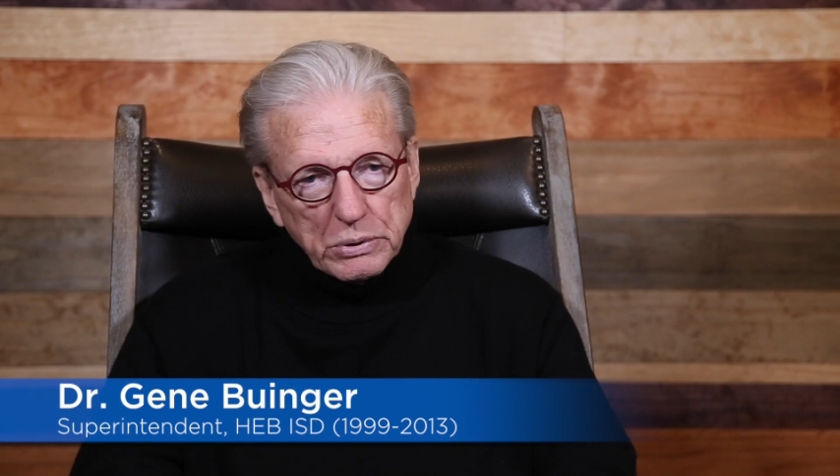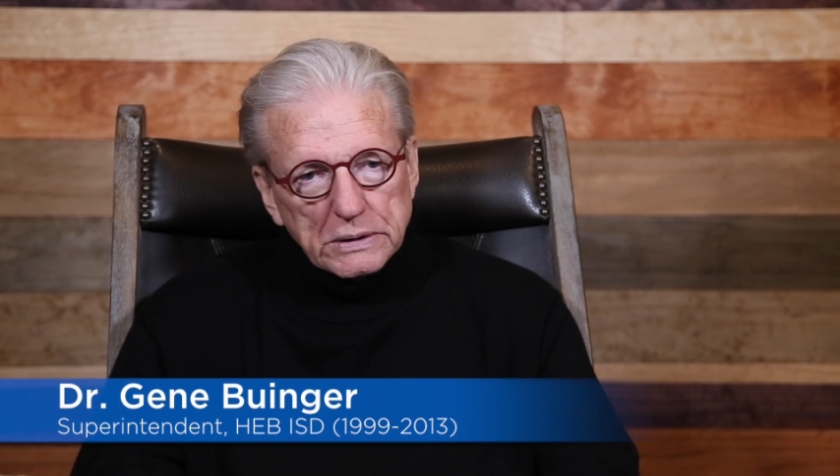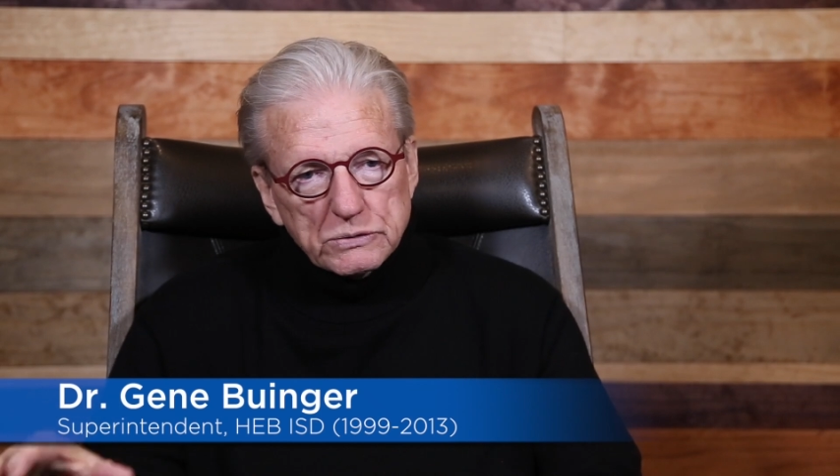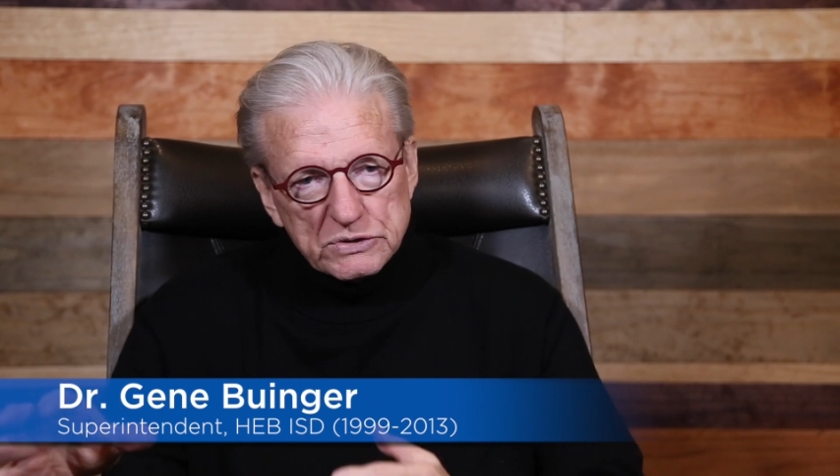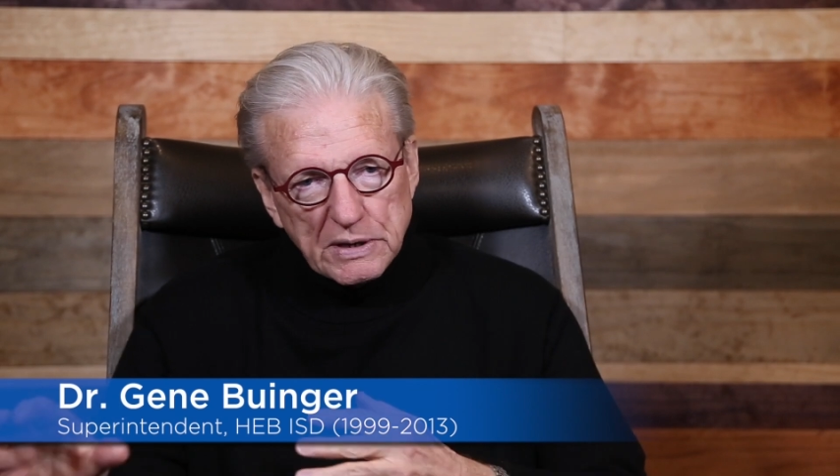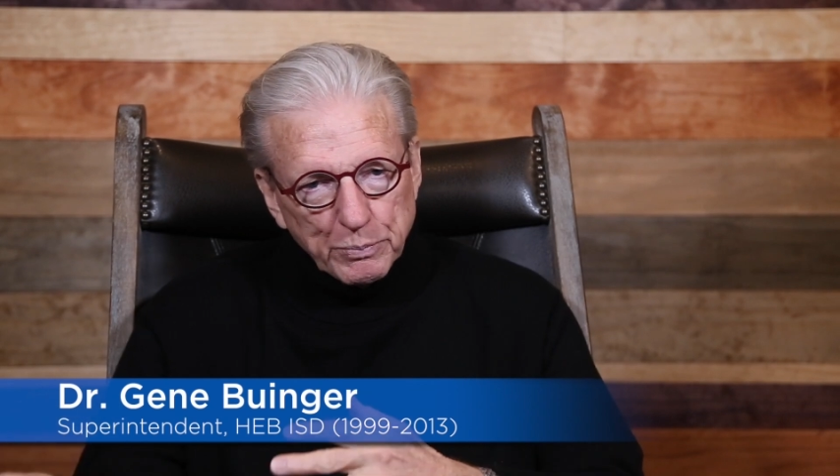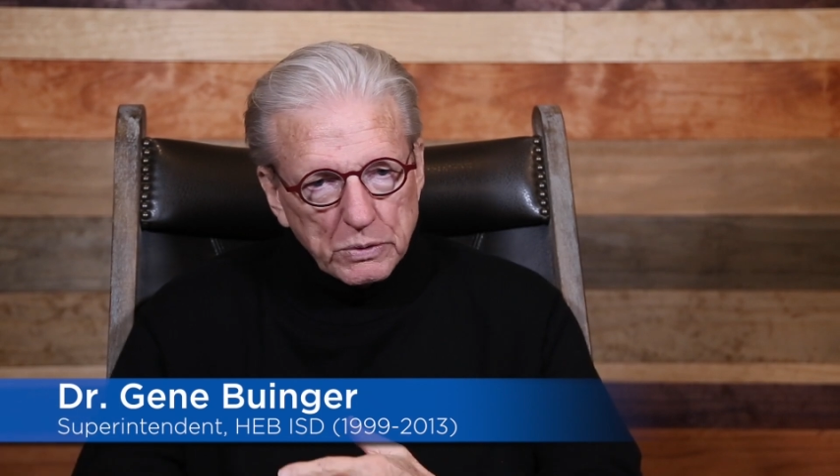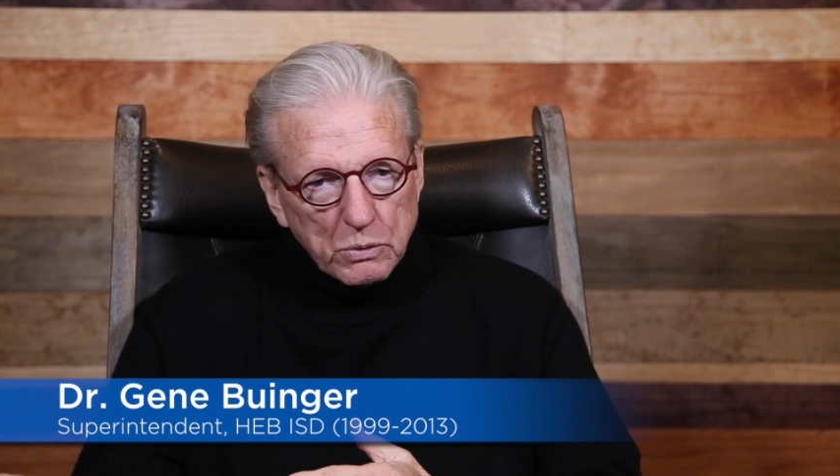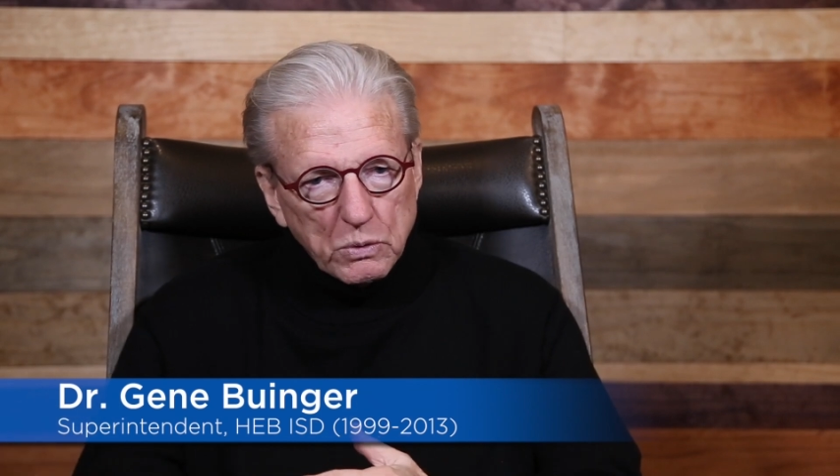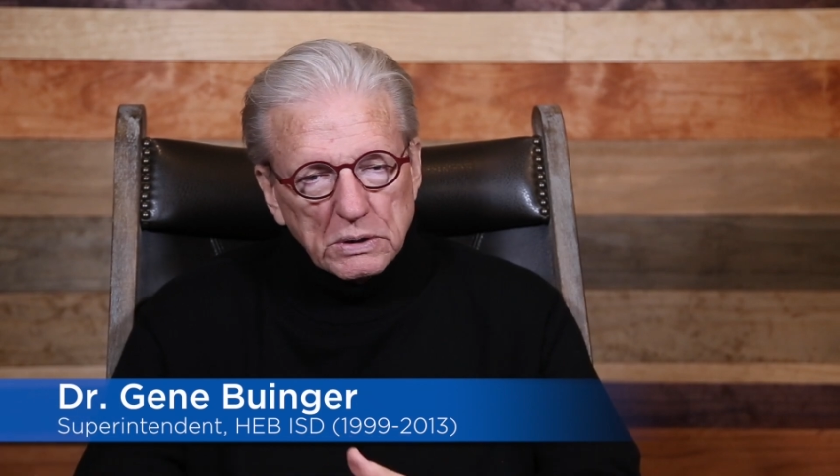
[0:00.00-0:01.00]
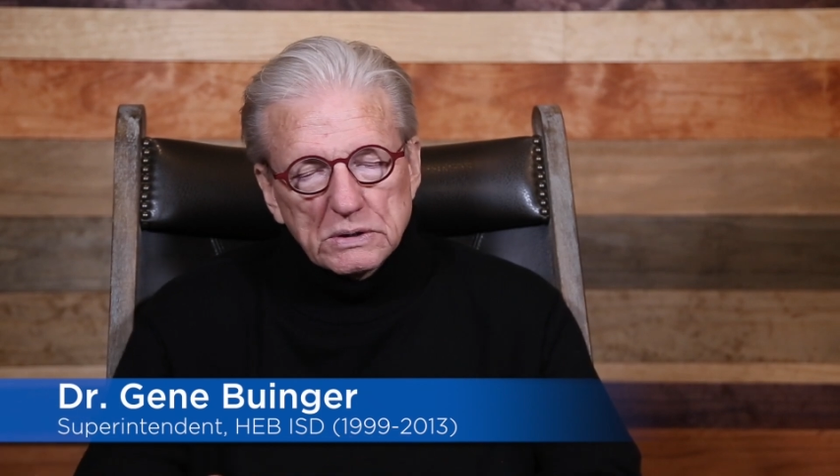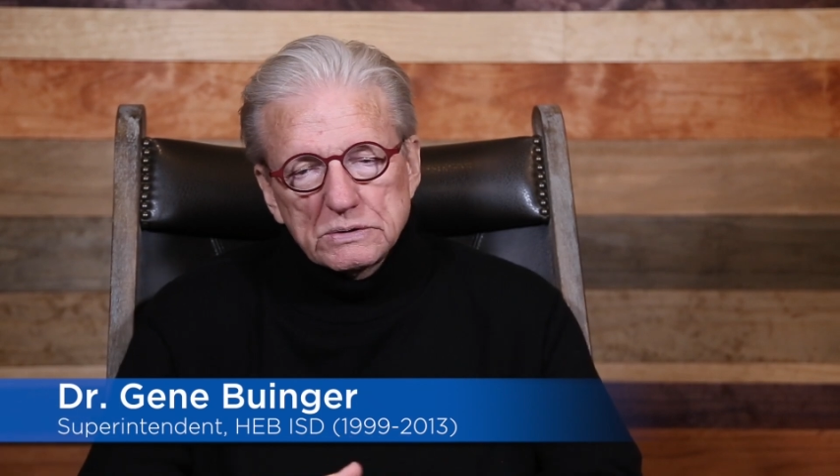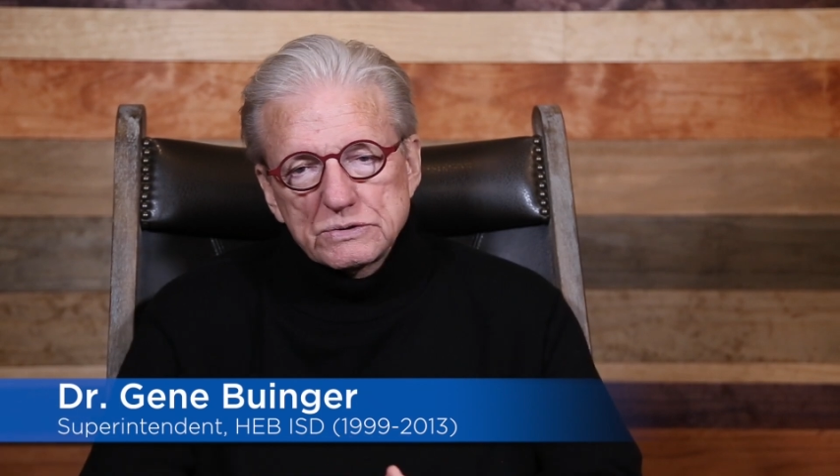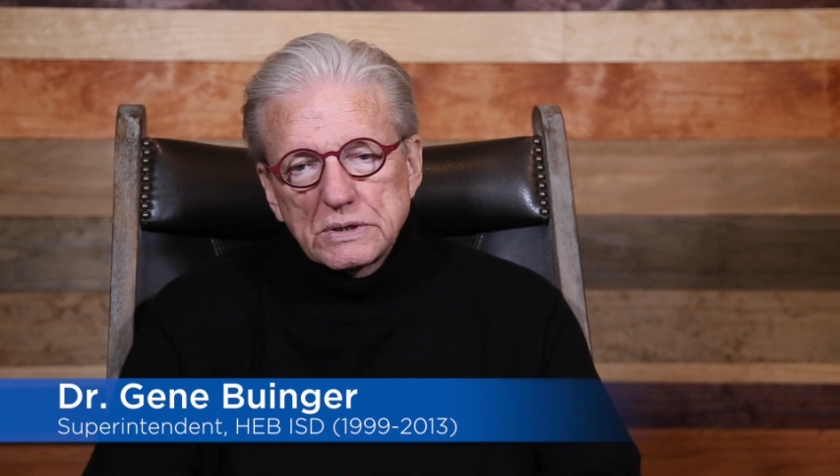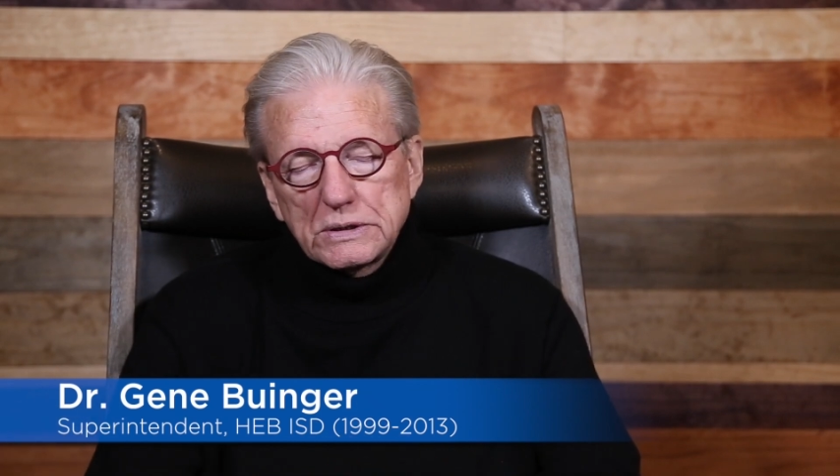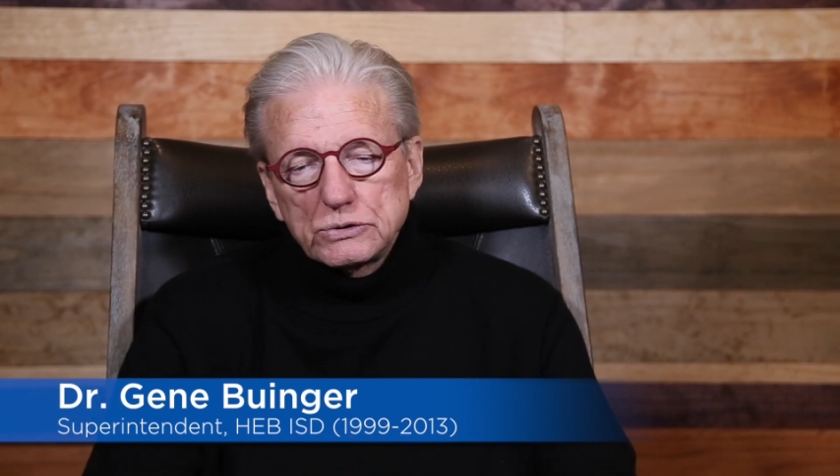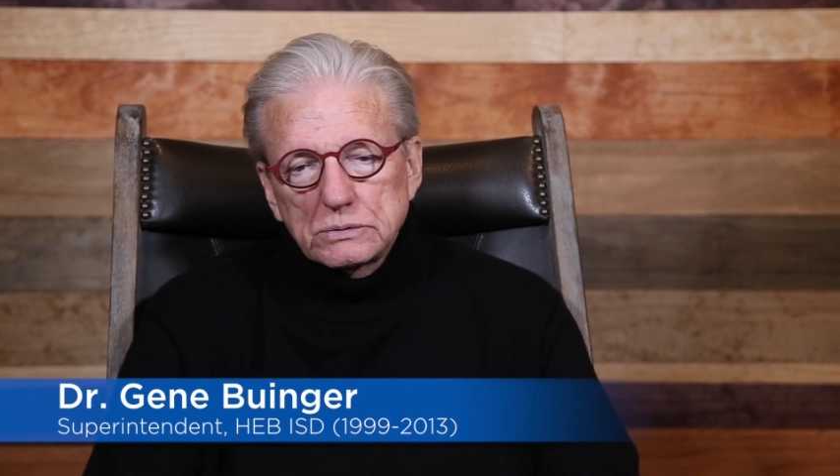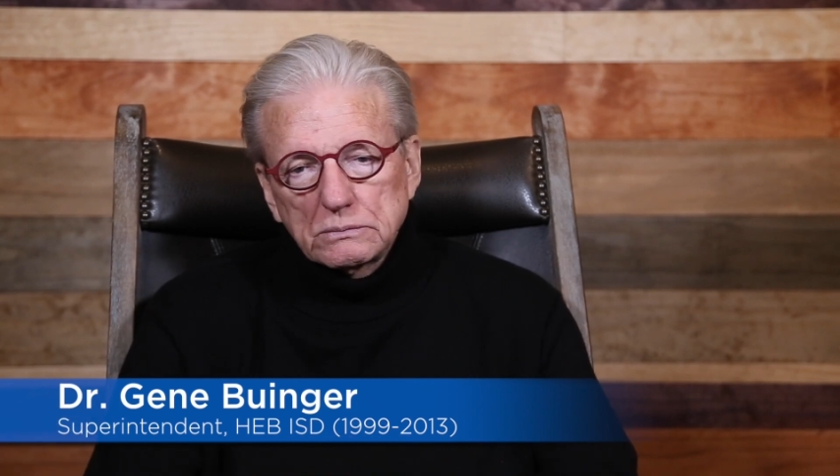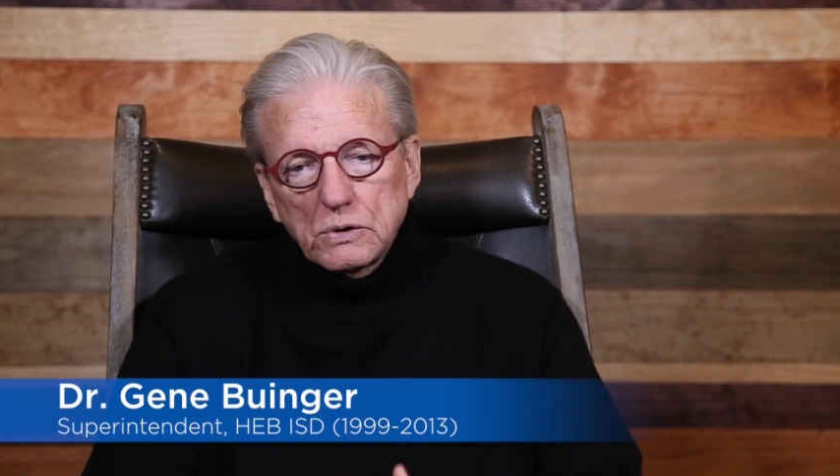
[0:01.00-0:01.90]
but a separate organization